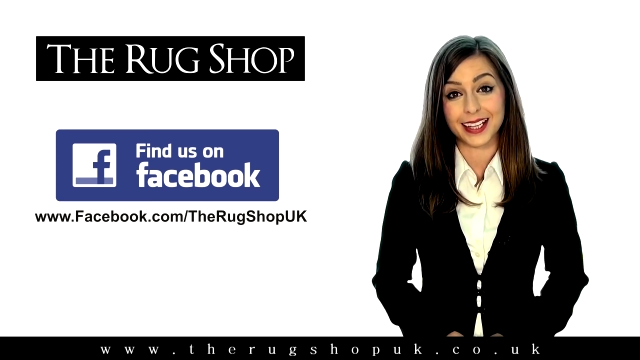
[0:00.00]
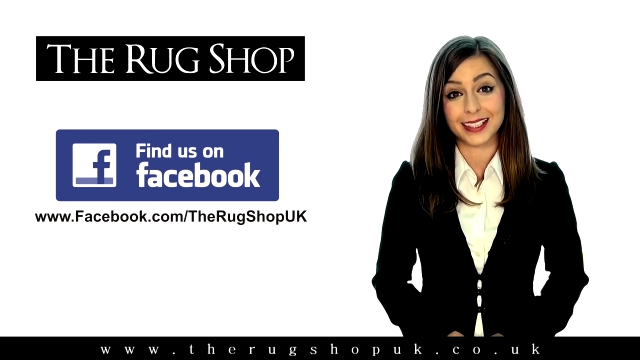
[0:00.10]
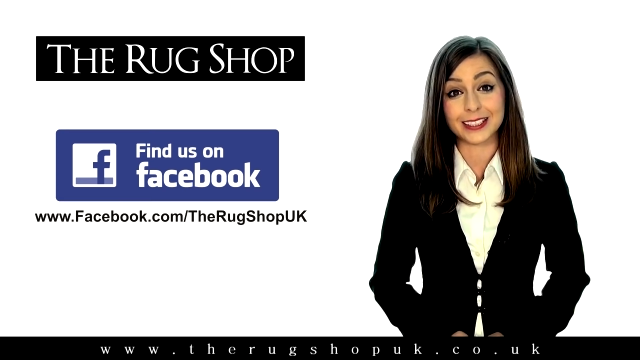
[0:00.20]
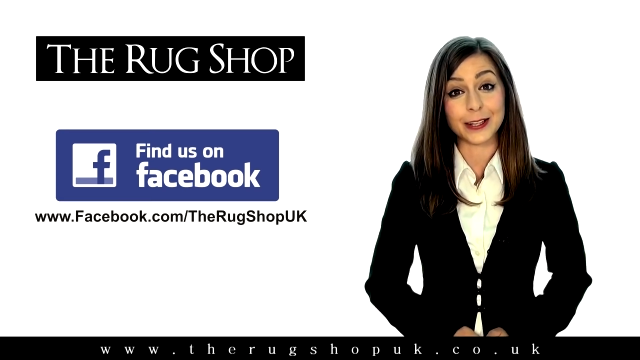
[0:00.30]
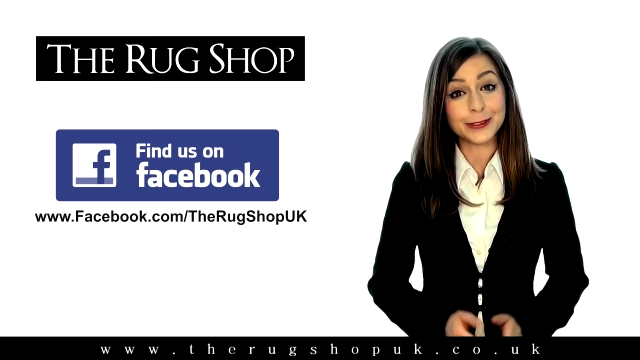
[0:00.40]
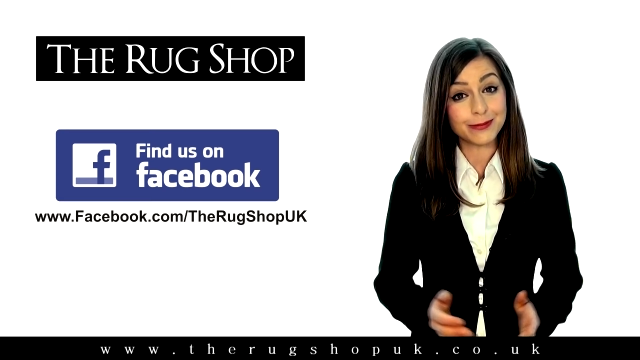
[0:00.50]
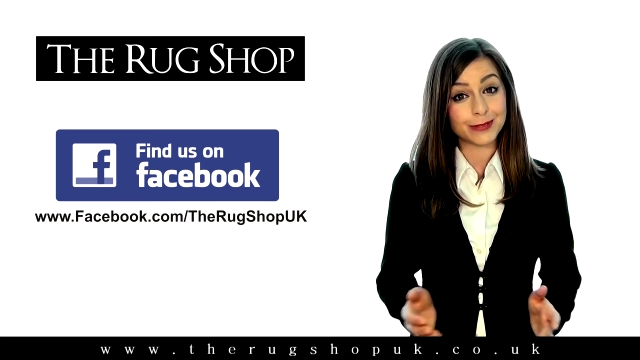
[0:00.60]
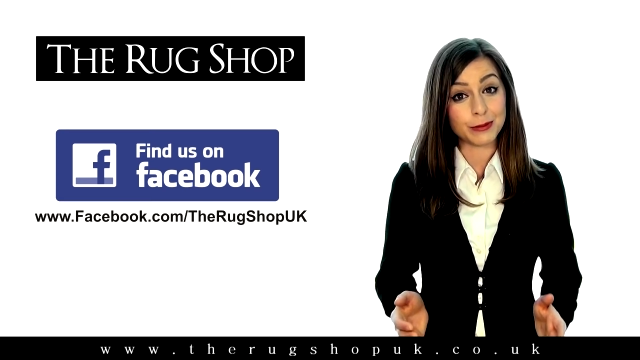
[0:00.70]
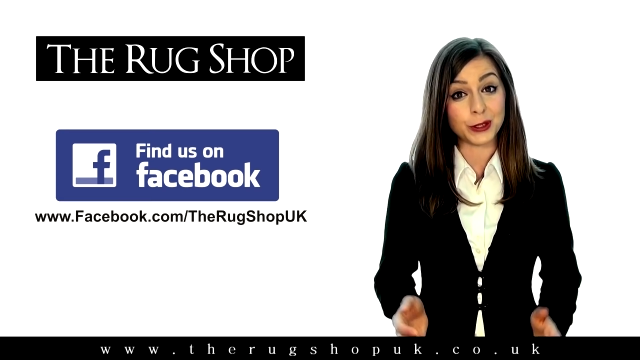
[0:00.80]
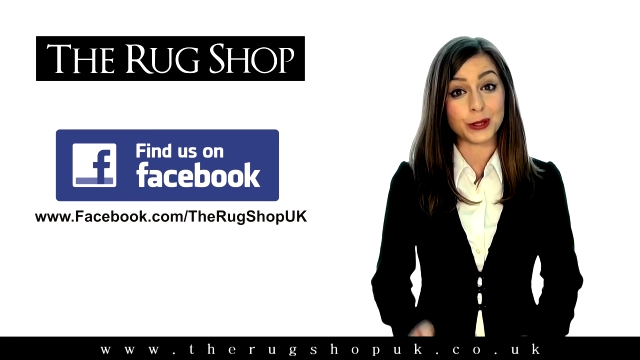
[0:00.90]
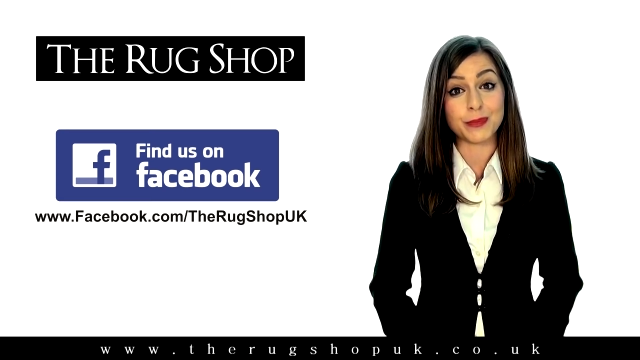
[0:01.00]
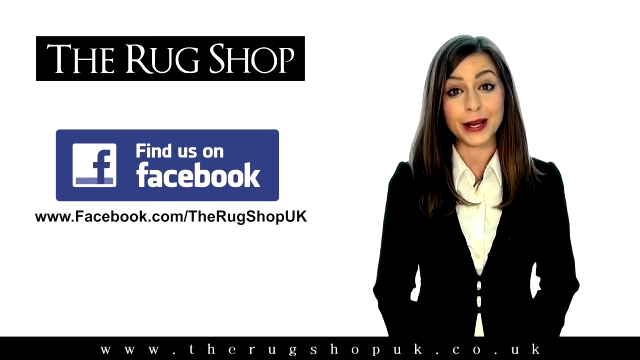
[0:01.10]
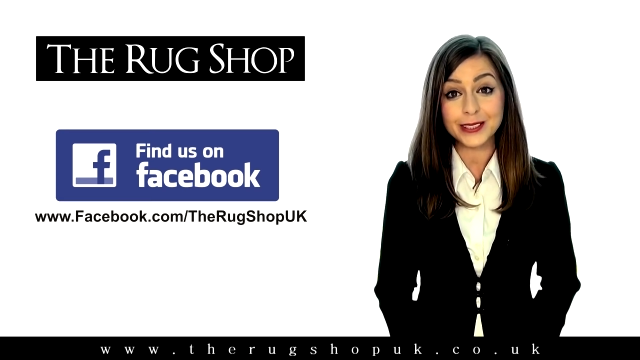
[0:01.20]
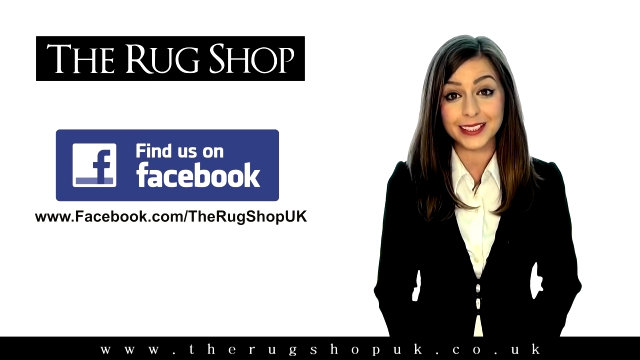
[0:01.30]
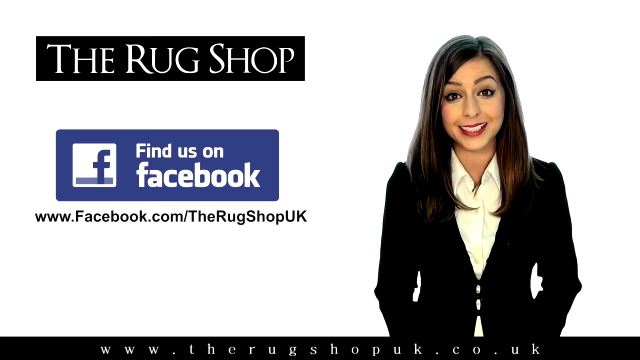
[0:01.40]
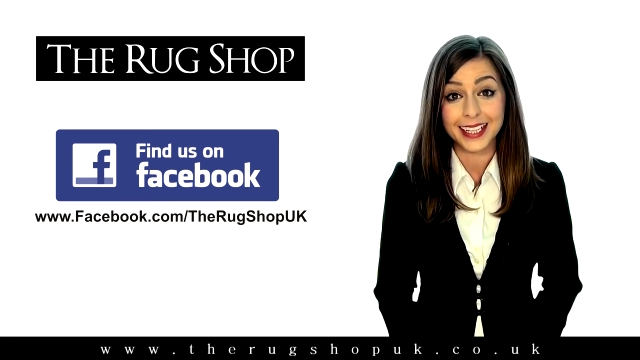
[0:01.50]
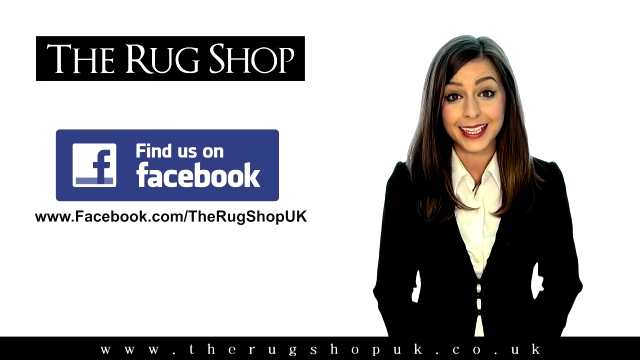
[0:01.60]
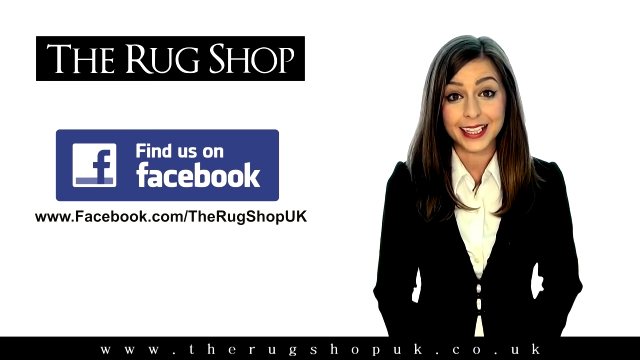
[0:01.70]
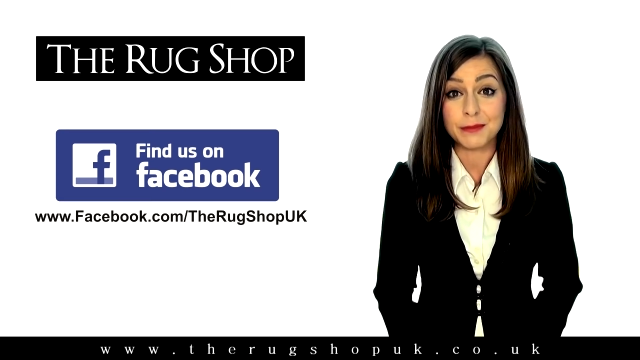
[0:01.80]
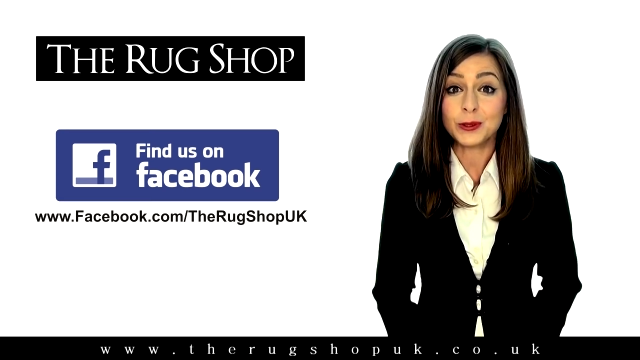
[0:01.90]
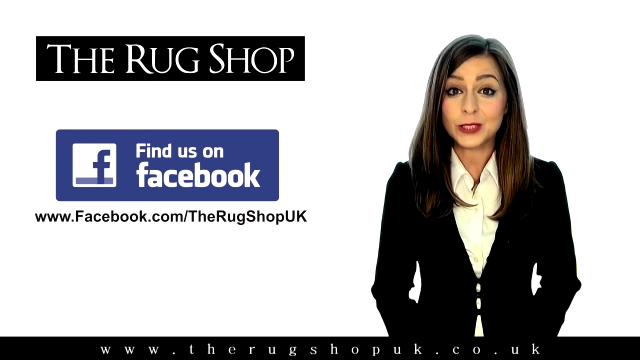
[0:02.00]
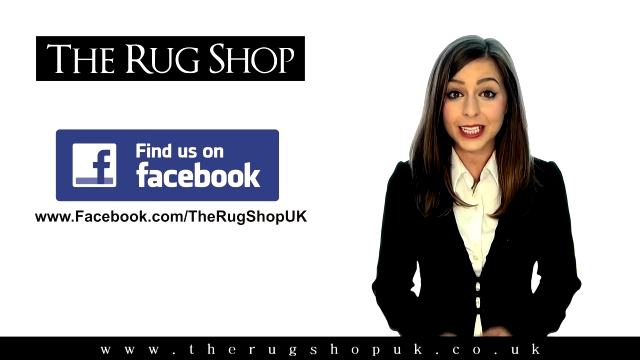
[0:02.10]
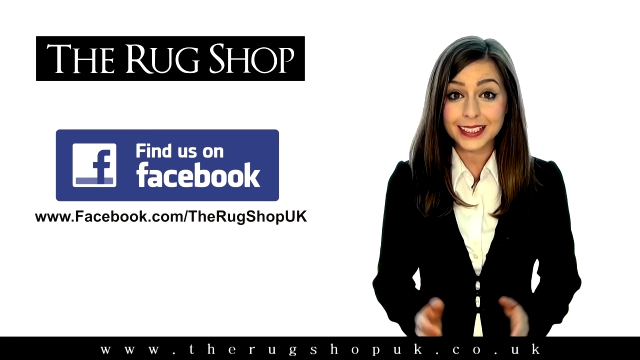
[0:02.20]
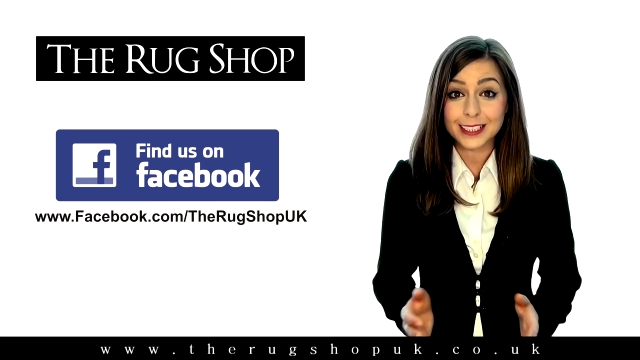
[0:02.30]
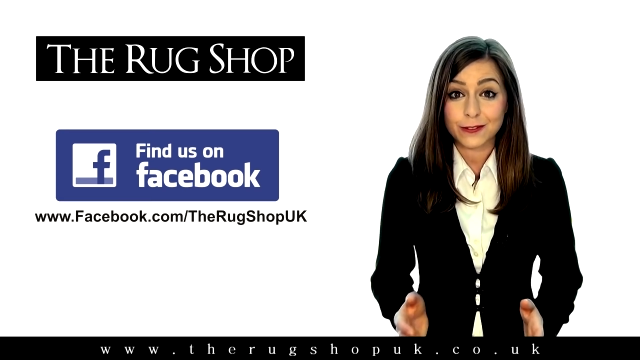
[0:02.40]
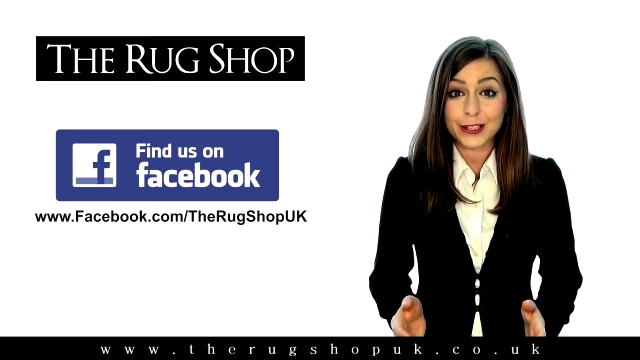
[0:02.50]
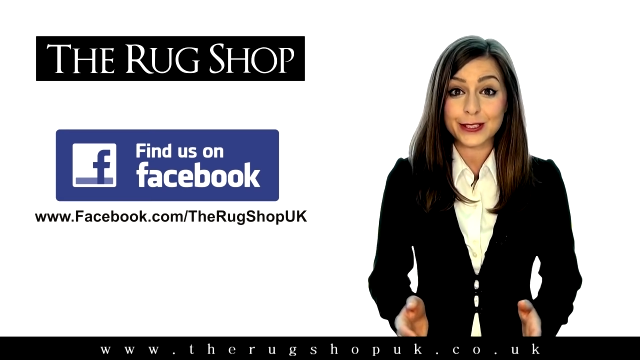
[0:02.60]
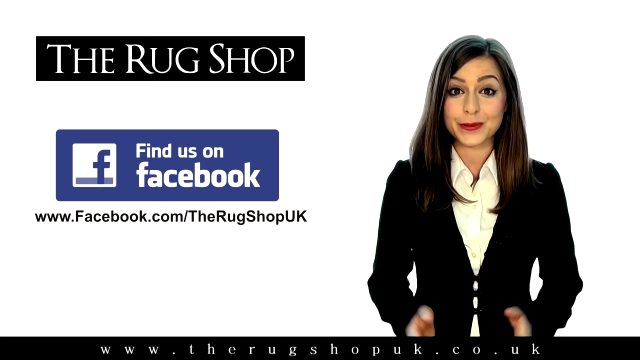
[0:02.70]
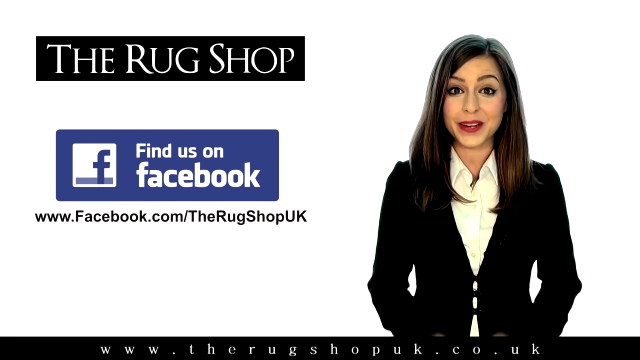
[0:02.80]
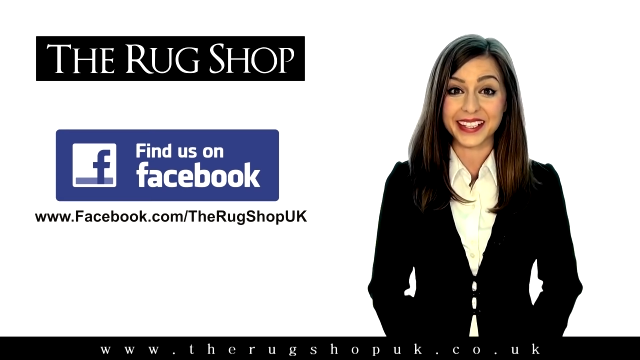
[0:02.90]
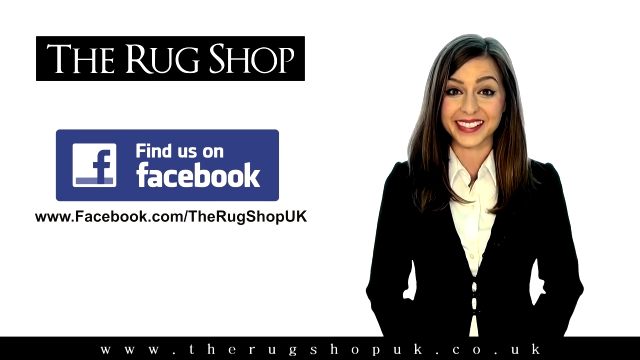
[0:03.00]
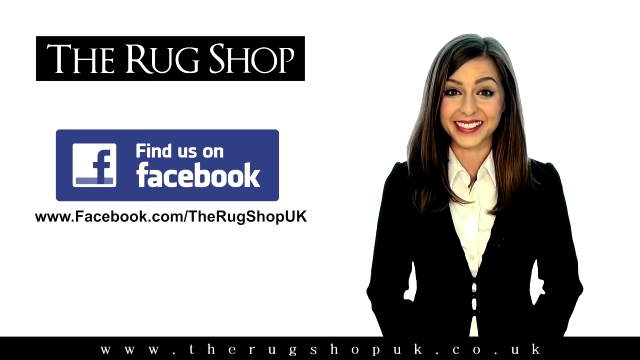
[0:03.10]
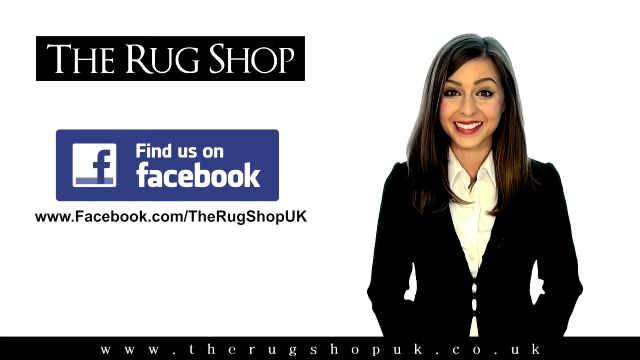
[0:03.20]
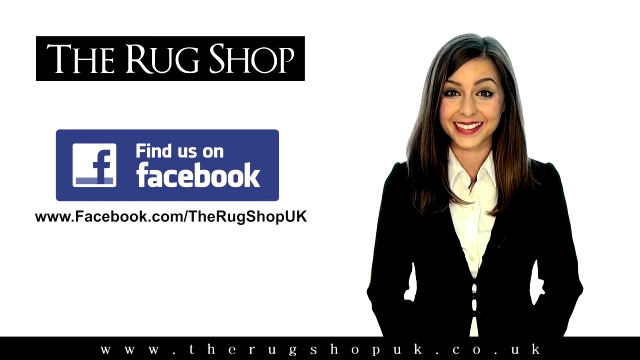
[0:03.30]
so the more you post, the more chances for you to win.